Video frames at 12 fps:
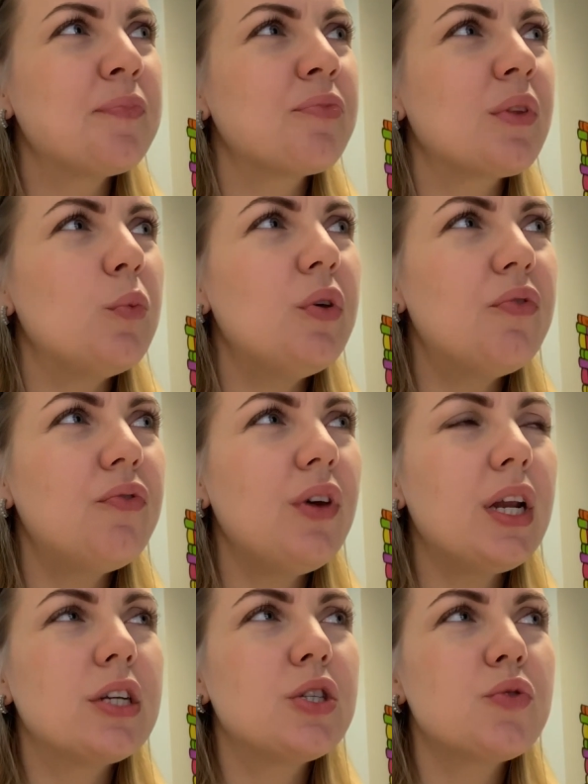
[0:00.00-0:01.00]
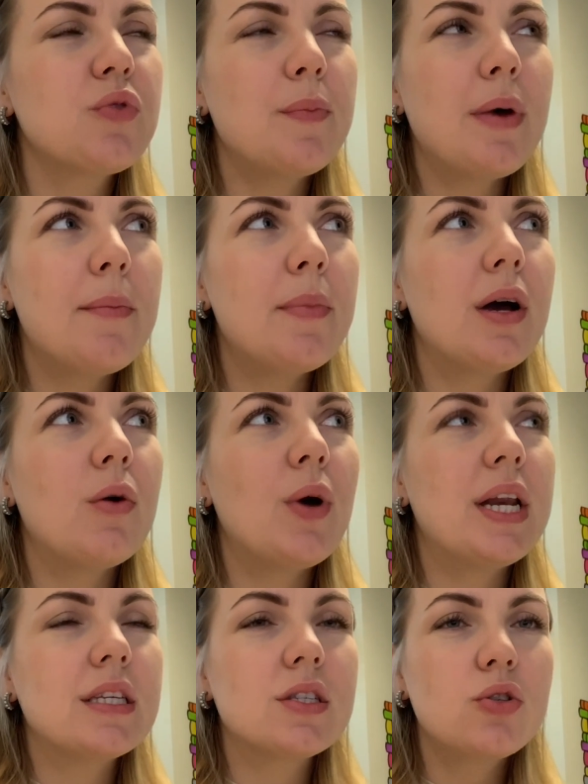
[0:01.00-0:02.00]
with Finn, I just remember when
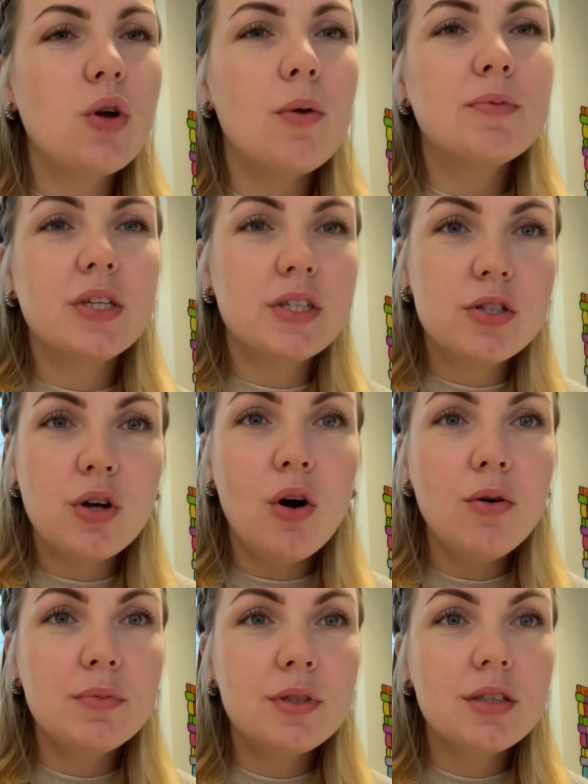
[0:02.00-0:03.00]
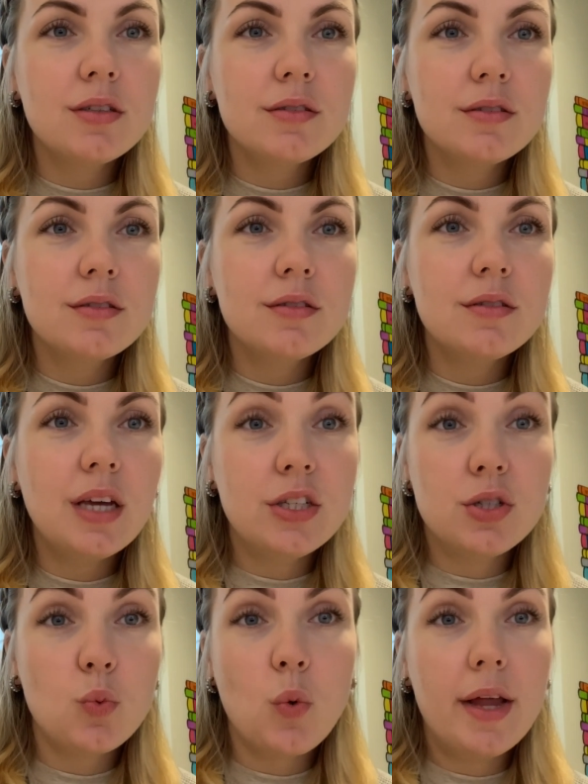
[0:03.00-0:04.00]
it stopped, it stopped. It
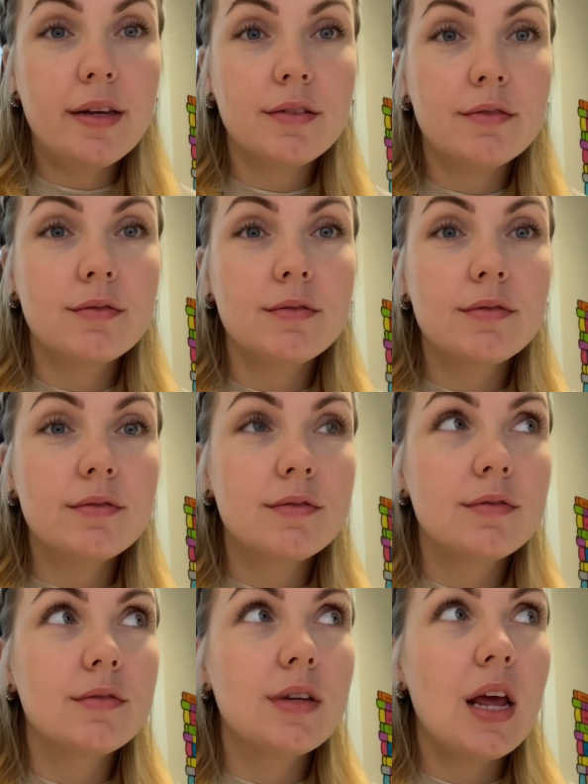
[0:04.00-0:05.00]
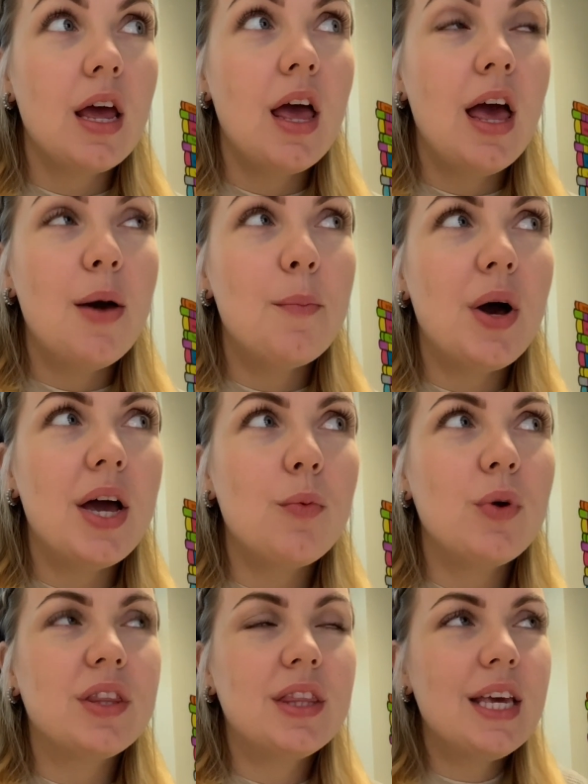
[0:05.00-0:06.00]
just went. But
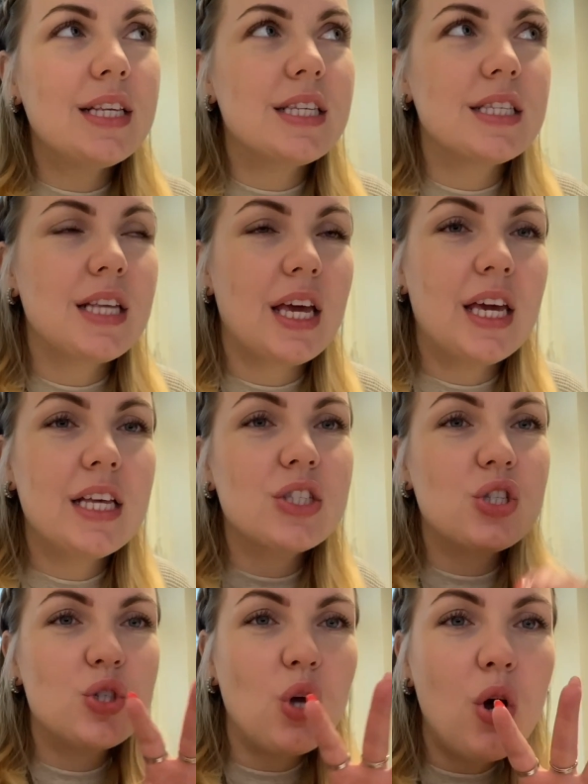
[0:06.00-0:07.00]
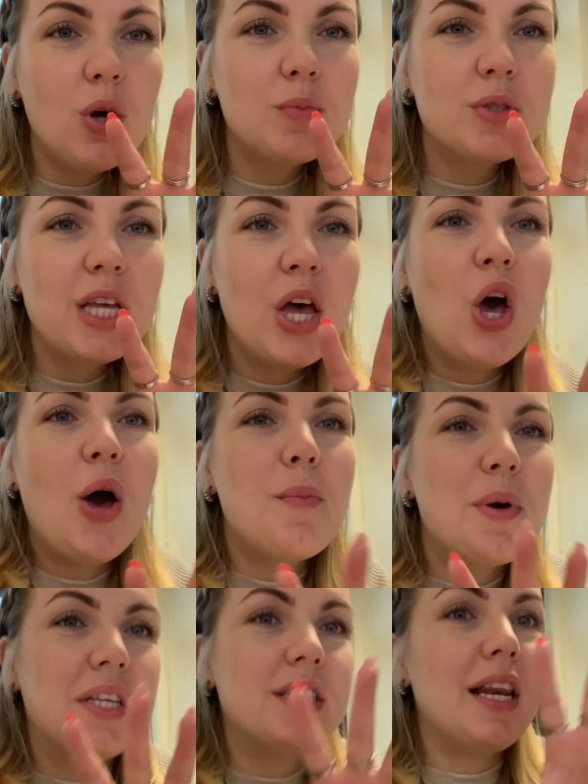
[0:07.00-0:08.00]
with this, it's like it stops,
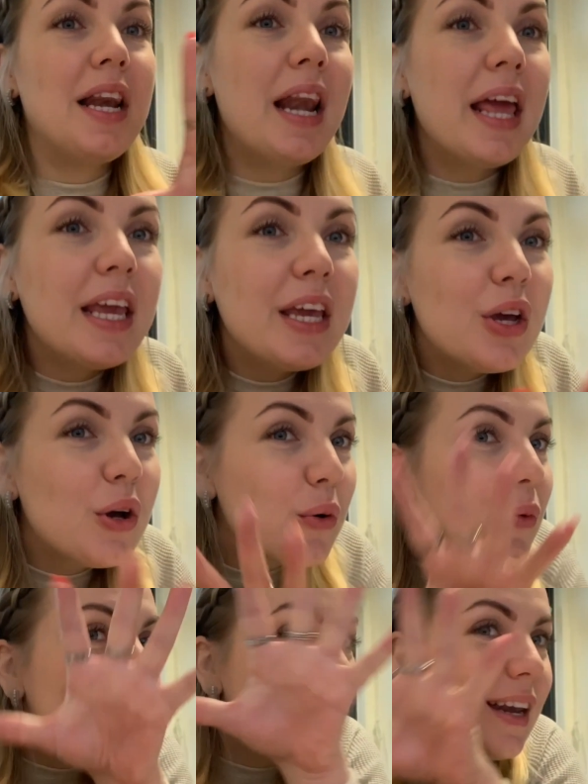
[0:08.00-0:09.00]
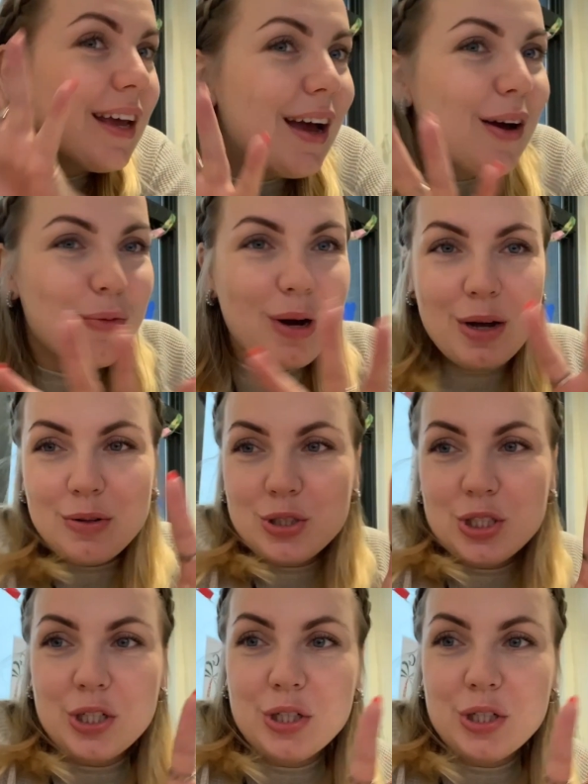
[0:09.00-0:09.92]
but it's lingering around you.